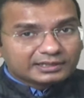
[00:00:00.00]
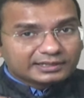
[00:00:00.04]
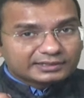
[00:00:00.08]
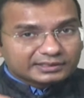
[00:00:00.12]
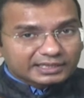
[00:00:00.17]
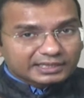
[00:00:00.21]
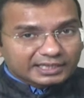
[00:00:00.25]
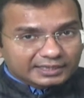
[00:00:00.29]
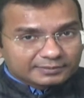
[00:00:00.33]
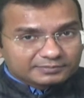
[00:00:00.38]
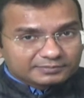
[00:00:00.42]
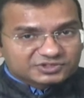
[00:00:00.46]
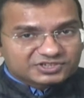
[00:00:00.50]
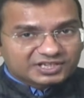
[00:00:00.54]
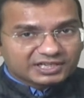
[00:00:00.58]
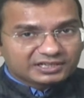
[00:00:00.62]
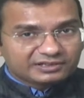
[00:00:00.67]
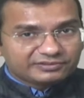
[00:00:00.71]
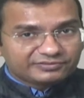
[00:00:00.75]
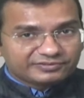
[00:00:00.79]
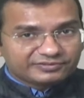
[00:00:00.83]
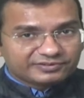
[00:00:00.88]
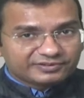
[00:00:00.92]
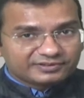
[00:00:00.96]

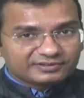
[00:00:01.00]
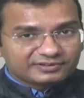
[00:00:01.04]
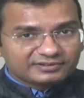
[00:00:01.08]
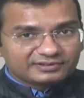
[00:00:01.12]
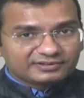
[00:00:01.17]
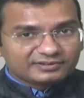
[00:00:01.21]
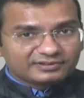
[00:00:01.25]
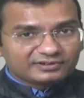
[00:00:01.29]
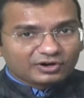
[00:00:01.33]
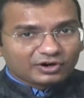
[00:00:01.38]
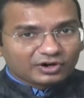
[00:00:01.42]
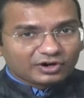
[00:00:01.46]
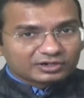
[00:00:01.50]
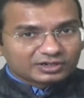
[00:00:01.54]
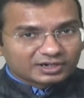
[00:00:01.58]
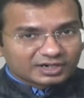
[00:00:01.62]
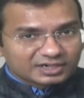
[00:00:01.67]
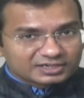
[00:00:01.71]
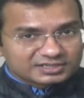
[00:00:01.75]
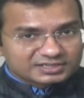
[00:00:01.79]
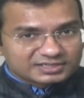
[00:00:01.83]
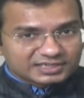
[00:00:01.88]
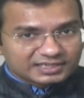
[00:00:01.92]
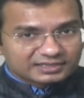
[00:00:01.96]
himself or
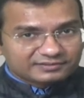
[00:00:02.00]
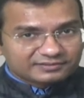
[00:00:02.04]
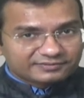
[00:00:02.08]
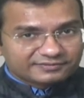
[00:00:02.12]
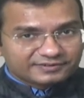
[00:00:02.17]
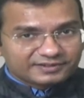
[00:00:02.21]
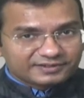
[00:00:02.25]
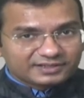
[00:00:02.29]
herself.